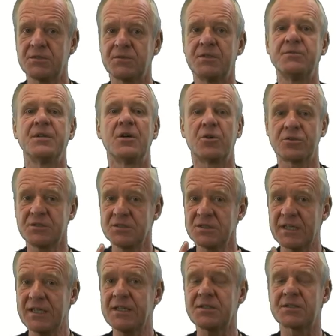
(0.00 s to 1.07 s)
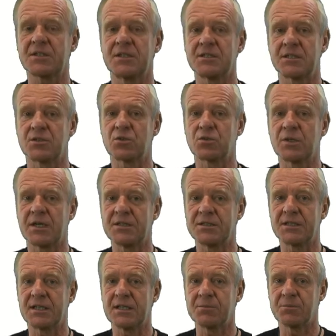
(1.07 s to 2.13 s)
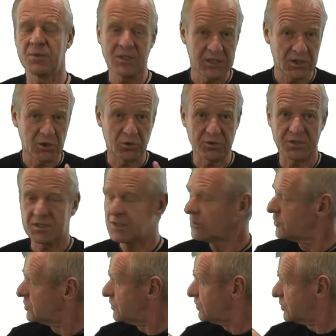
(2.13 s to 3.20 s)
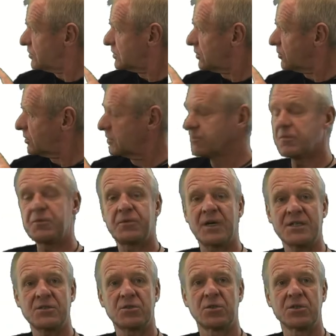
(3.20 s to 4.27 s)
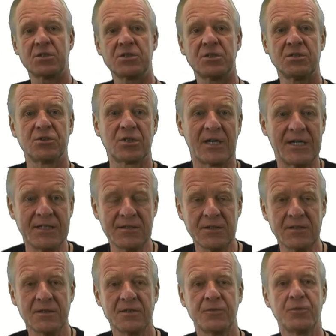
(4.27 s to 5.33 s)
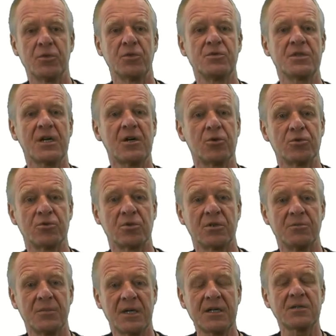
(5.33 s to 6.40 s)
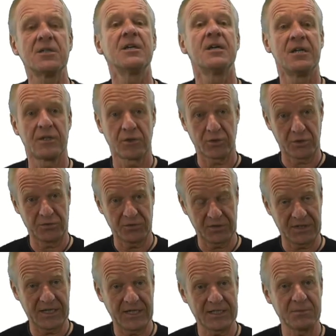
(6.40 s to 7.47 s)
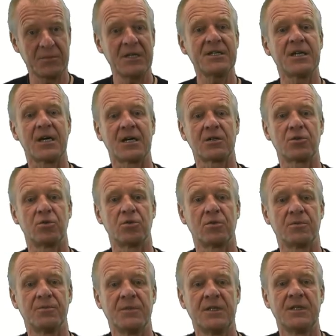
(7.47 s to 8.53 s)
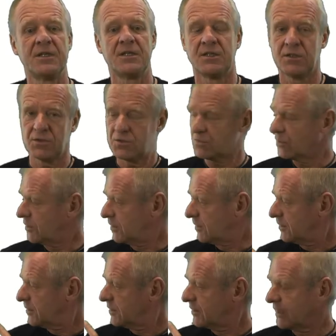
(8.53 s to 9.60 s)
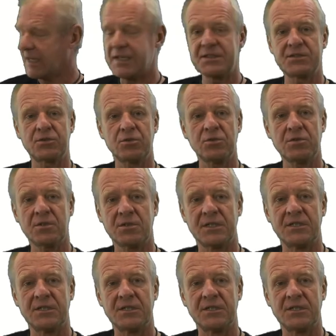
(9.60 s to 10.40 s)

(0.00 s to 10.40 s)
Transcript: This happens in the vehicle registration document of our cars. You can have a look. The horsepower indication of the motor is always linked with a specific motor RPM.